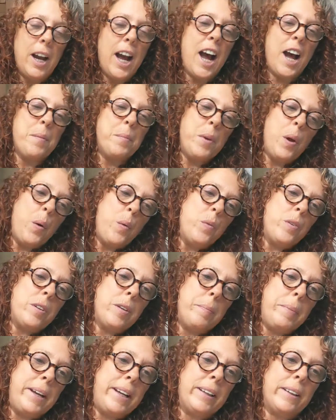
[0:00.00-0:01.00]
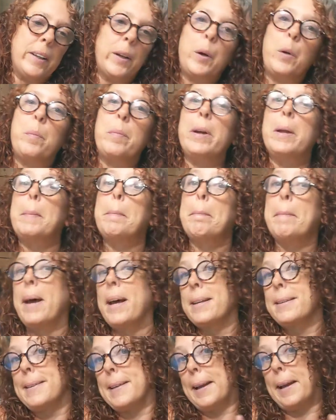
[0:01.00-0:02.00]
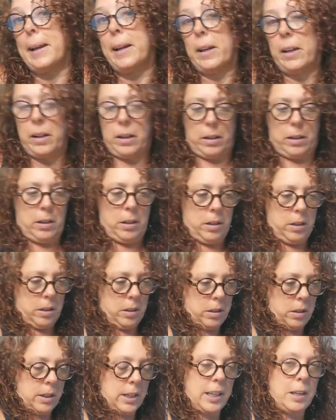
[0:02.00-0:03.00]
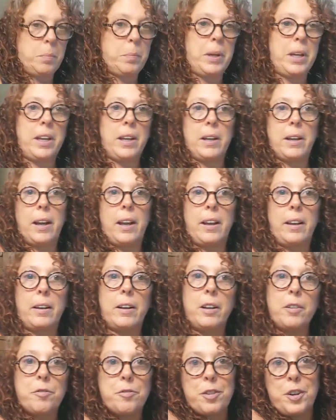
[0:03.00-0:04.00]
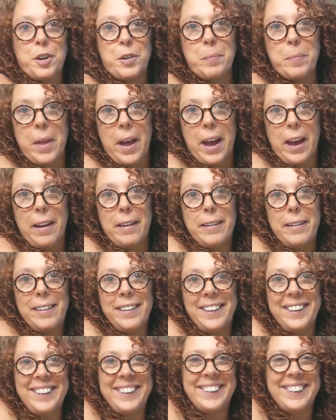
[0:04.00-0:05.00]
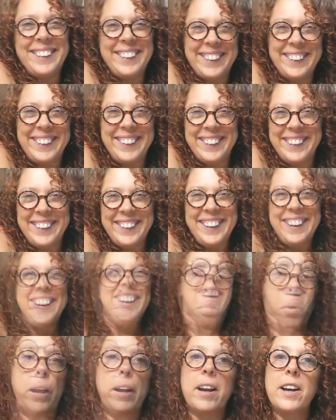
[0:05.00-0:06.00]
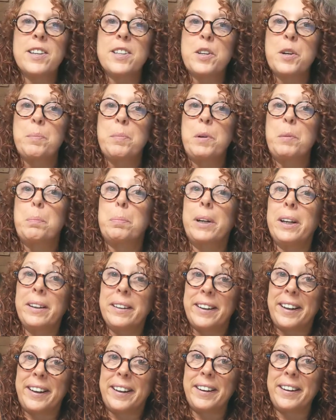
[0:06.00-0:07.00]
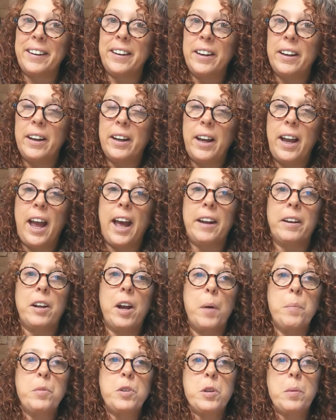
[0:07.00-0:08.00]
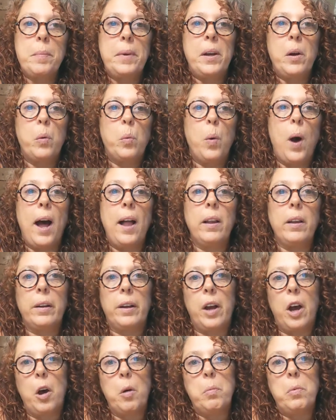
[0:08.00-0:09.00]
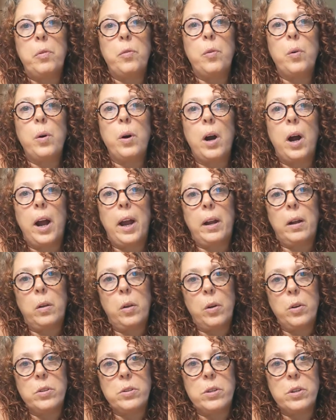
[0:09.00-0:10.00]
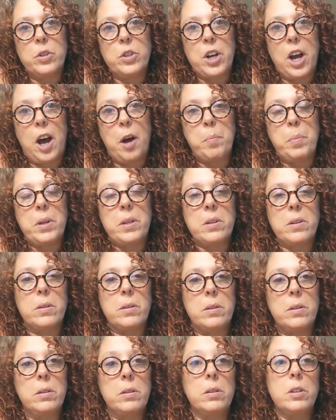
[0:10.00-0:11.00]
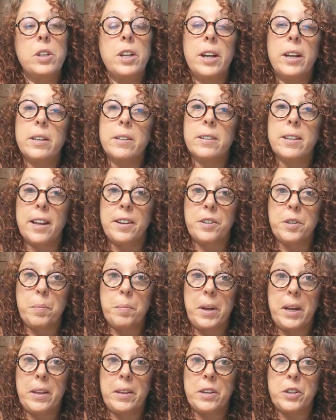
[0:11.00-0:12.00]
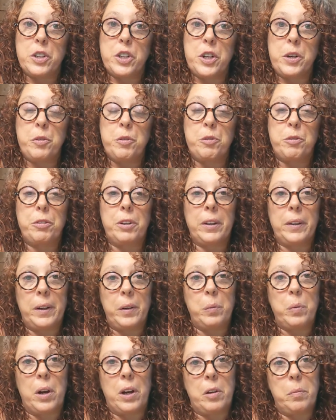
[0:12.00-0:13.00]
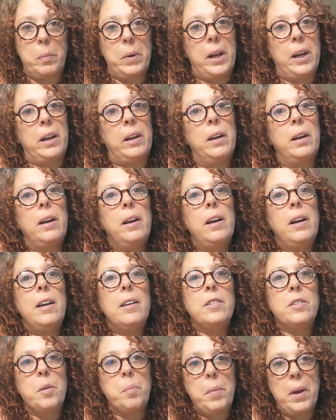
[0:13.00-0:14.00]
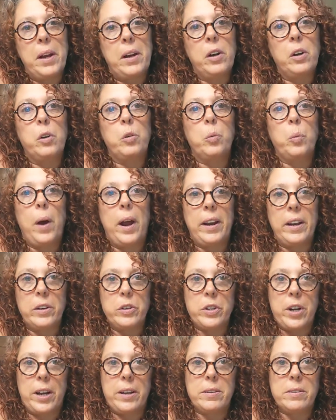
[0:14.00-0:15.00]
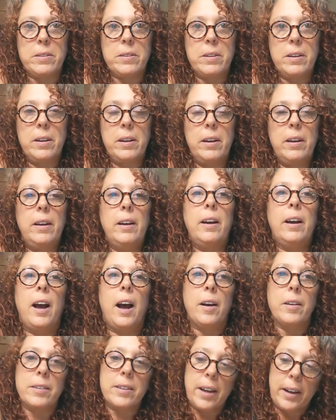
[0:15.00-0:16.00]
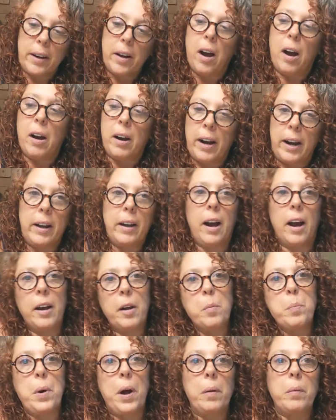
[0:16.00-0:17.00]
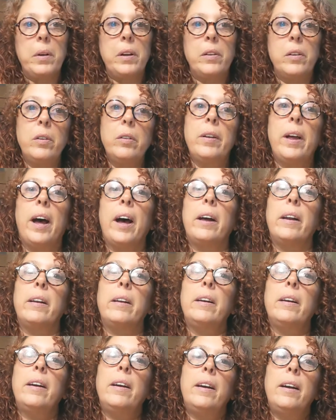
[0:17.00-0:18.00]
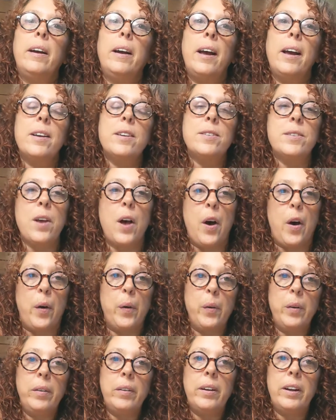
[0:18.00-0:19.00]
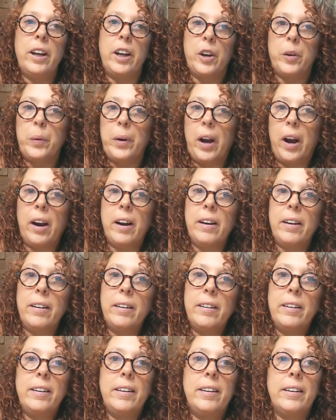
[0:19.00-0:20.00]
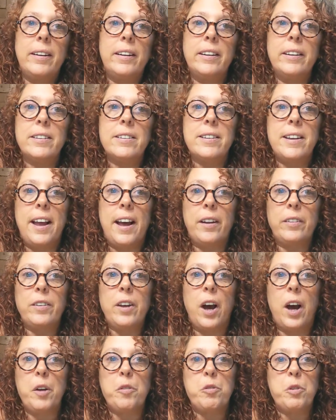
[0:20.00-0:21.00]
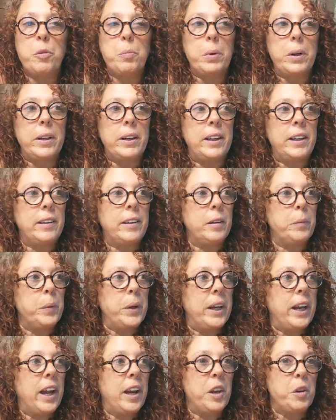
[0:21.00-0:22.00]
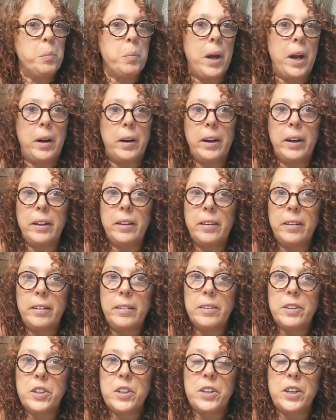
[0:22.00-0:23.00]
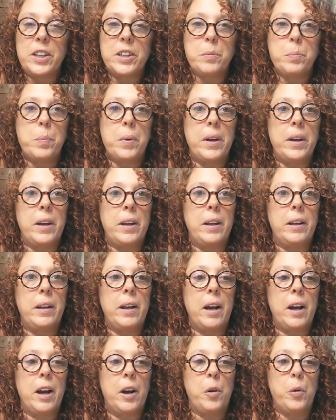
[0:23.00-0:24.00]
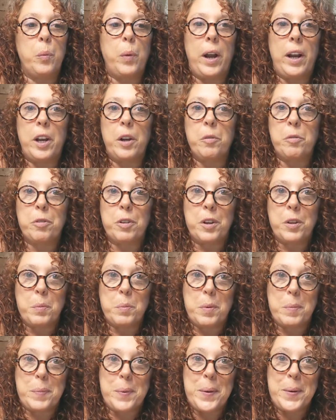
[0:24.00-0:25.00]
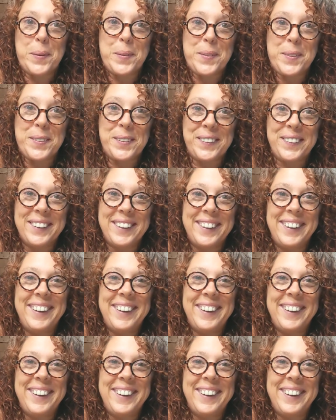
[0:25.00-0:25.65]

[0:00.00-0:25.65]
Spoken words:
I'm known to be a little bit messy. EP can confirm that. My customer Brittany had come to me a while ago before I closed the shop, and she had said to me that she really wanted me to make her wedding dress. I was like, all right, I could probably do that. So here we are. It's now time for Brittany to be getting married. She's been waiting for the proposal.